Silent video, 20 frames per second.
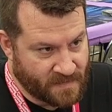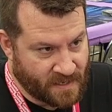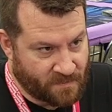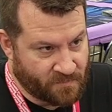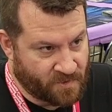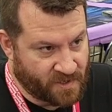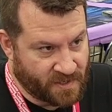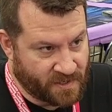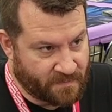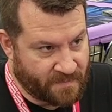I'm
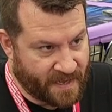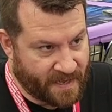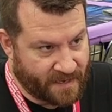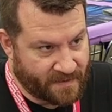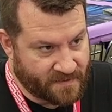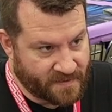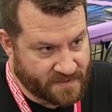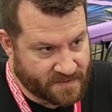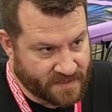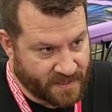really bad
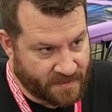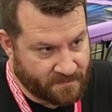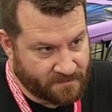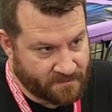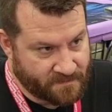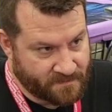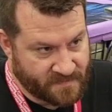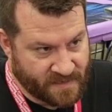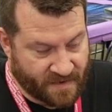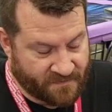at this game.
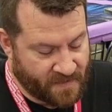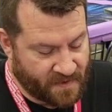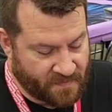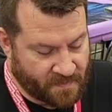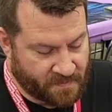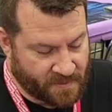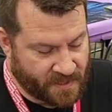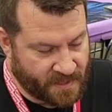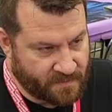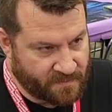I've never
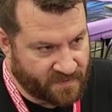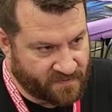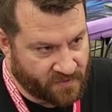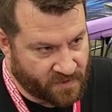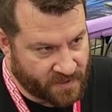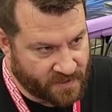played it before.